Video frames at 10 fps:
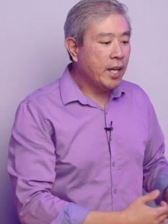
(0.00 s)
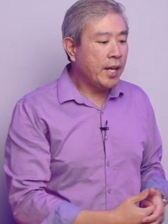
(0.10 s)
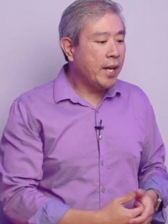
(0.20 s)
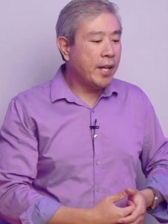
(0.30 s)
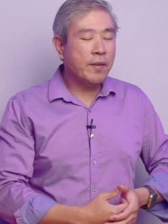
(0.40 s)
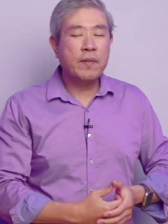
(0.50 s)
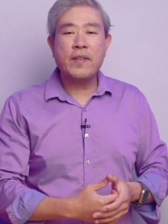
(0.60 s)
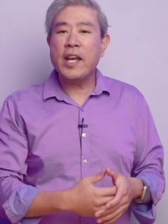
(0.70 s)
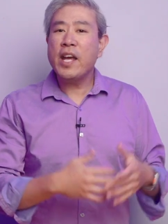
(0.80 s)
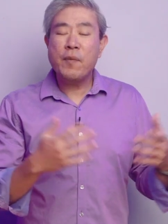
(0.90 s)
And
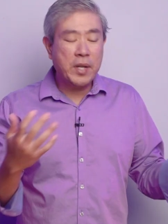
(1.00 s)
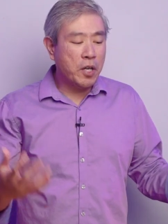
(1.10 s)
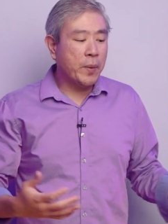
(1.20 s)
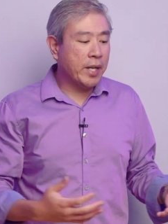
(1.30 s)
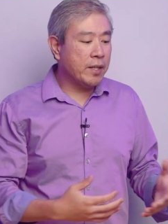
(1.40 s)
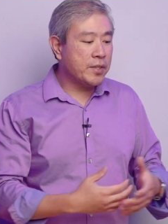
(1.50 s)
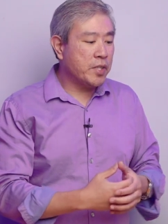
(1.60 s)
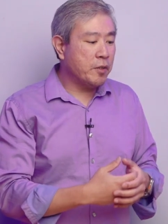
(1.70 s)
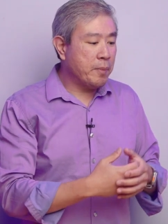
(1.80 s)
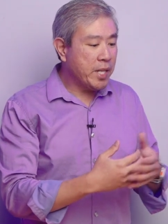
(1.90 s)
they have been going out
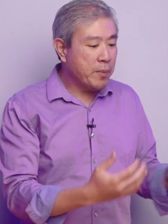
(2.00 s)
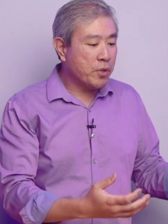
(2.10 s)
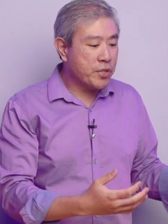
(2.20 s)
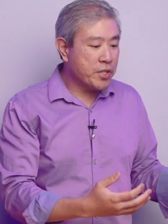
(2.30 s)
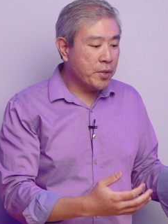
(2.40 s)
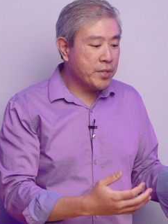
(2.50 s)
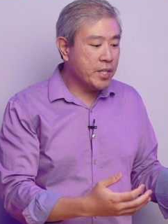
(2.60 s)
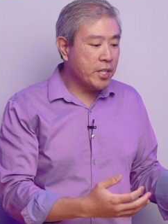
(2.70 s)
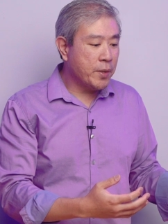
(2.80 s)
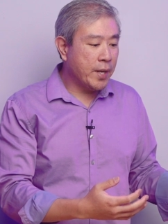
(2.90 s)
to many more shows
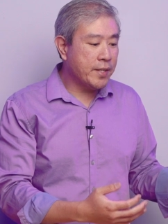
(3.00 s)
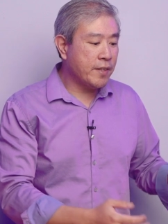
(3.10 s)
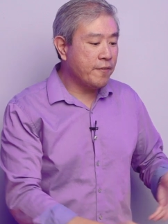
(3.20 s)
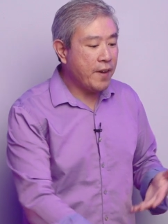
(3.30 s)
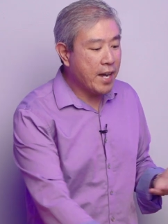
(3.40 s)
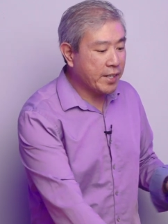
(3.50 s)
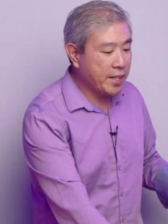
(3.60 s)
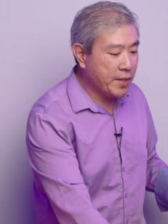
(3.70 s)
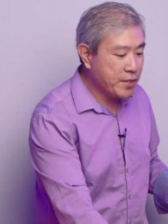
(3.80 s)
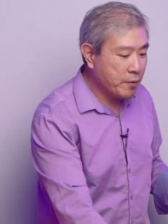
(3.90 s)
in the US. In fact,
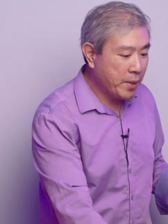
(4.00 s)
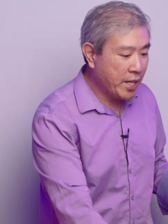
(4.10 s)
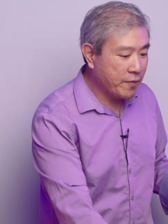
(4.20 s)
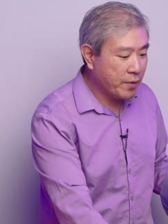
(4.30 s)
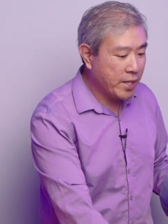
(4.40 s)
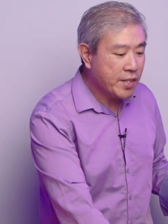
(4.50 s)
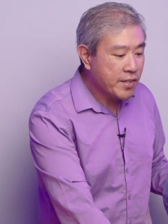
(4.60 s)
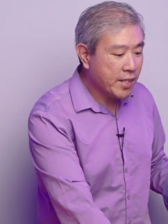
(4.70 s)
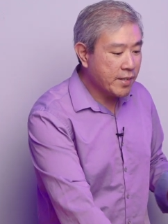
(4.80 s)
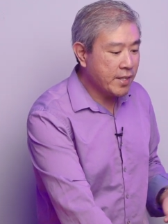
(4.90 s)
they also made, for
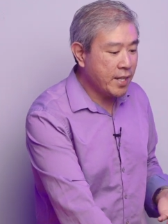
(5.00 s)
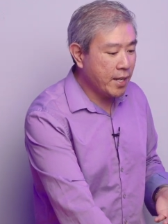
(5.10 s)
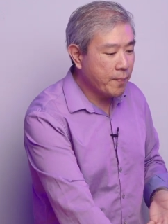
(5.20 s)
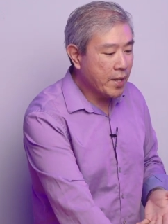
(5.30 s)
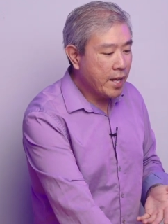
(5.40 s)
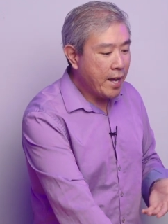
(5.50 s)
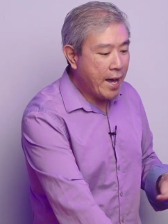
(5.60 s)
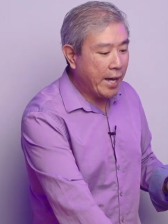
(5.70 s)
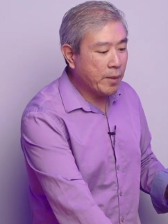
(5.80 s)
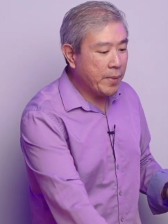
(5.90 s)
instance, the
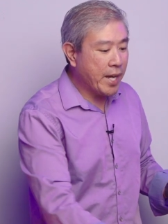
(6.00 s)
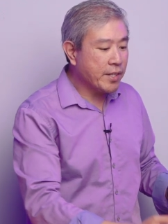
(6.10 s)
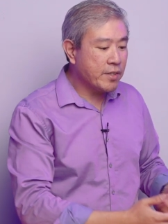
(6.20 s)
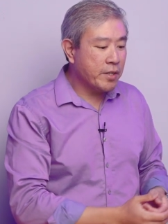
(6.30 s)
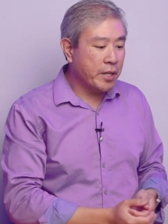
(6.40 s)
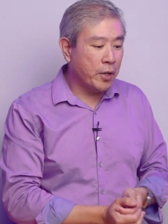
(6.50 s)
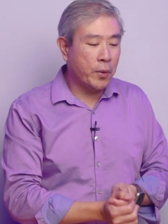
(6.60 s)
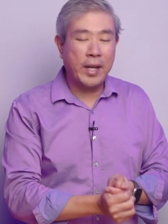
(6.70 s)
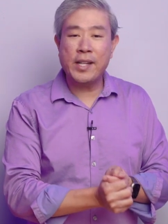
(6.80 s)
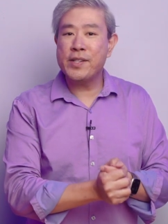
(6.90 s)
Atom X to
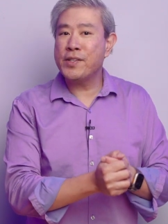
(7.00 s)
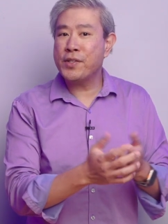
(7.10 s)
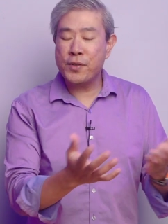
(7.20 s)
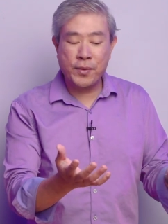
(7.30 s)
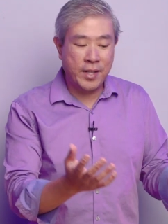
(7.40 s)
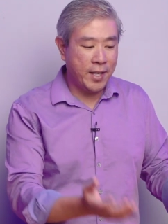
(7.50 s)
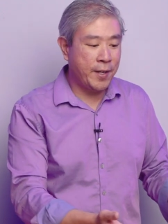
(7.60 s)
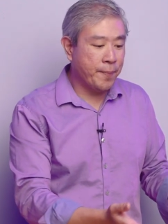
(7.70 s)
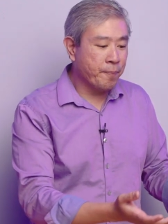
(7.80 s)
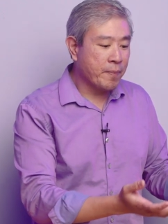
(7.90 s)
go into
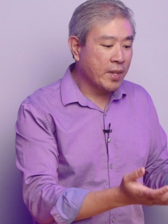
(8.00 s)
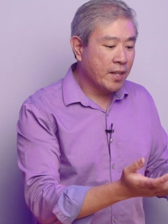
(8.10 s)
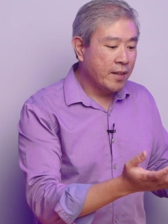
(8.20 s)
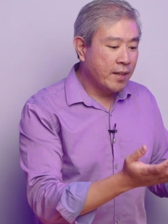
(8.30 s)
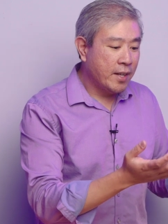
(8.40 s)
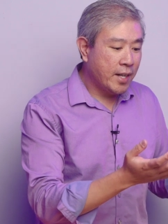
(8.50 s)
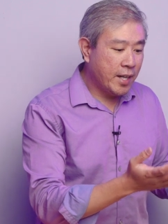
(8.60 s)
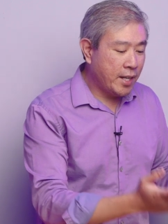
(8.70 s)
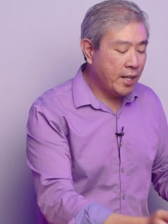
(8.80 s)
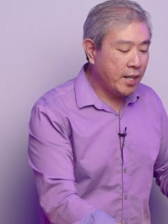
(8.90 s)
the
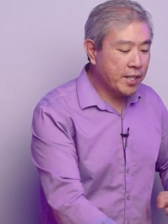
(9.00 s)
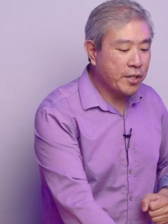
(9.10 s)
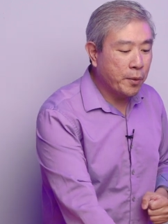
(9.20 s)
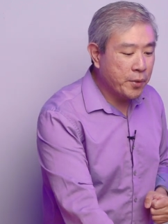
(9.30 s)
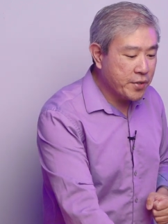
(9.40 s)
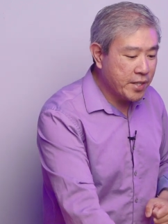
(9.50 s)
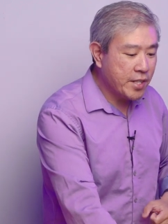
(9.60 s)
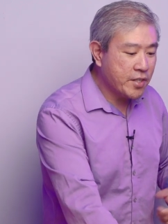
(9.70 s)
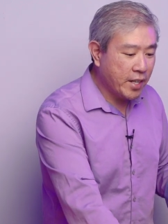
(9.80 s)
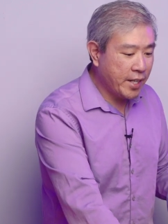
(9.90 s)
Atomos
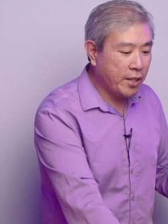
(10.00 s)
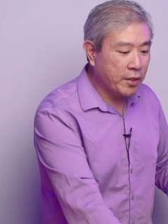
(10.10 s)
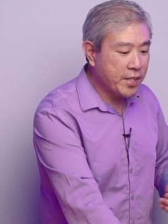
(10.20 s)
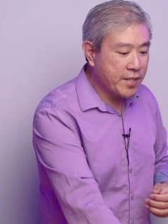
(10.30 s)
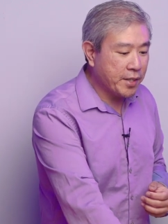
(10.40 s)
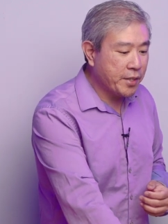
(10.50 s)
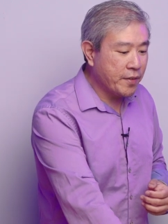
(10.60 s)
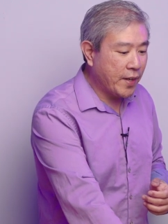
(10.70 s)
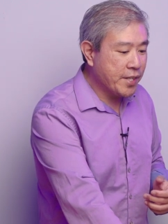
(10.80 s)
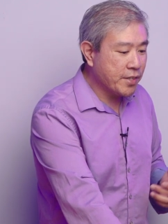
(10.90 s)
Ninja and all these other
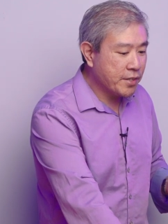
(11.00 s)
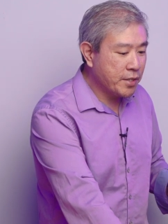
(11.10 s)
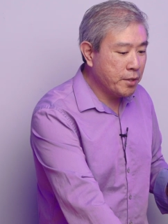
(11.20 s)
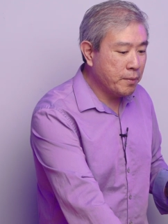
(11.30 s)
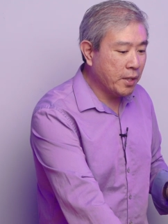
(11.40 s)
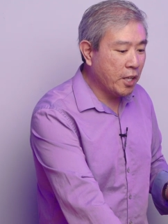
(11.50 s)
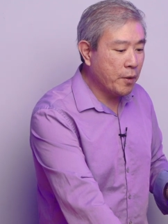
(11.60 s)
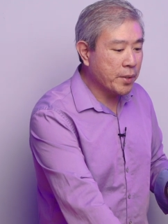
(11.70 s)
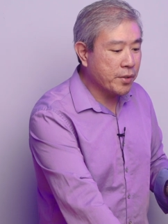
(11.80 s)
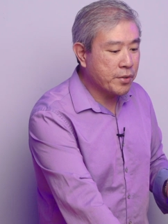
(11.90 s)
devices too,
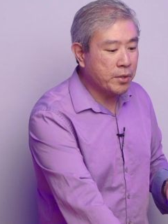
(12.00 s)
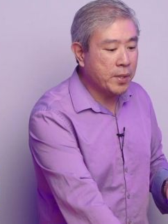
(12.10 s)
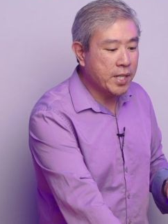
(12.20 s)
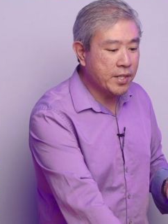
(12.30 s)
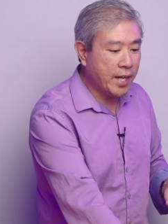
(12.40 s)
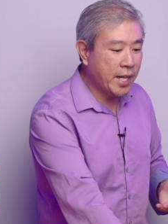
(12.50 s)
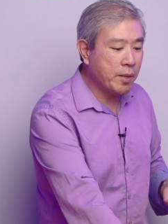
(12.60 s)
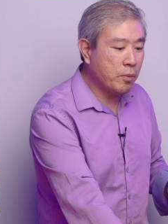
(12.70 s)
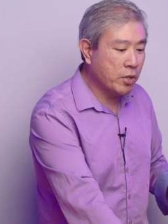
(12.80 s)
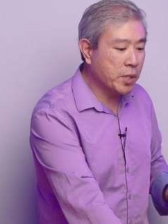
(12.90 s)
along with their storage
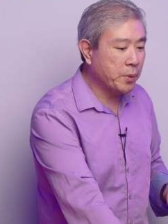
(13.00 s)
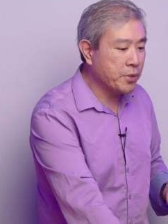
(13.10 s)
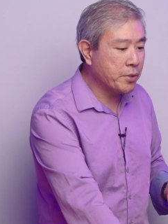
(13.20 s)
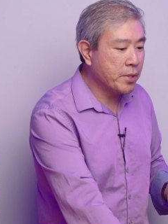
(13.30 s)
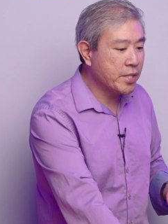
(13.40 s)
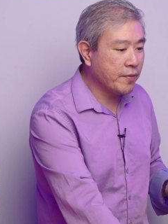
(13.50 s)
and portable storage